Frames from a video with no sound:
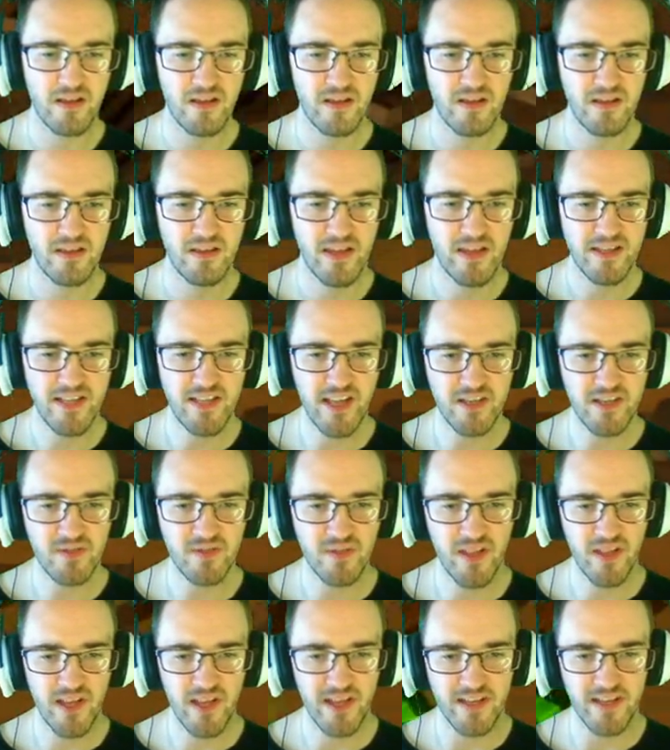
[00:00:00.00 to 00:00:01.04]
that's
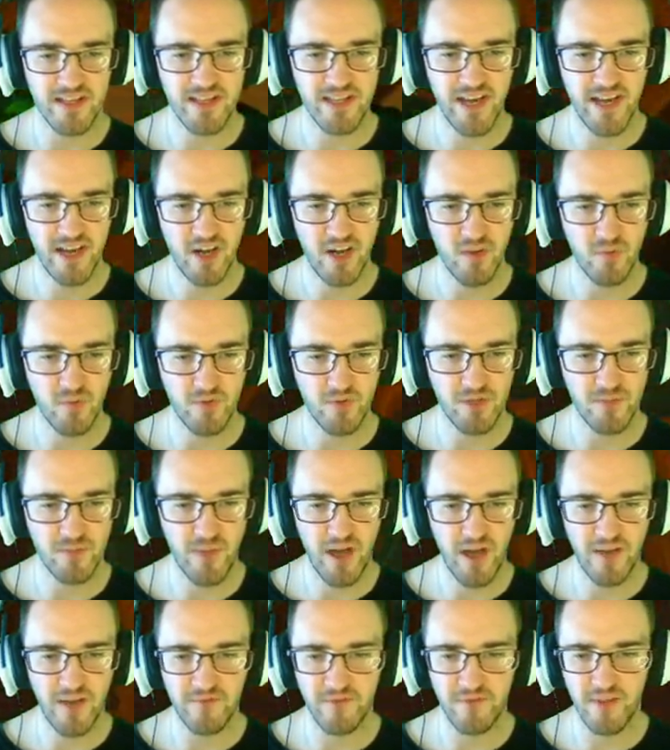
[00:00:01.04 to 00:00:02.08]
actually like a terrible
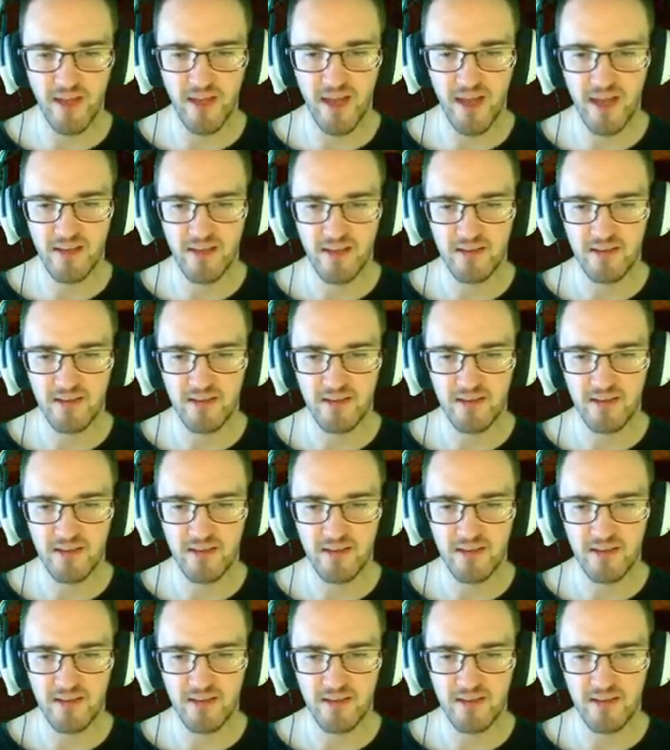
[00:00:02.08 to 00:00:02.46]
spot for that.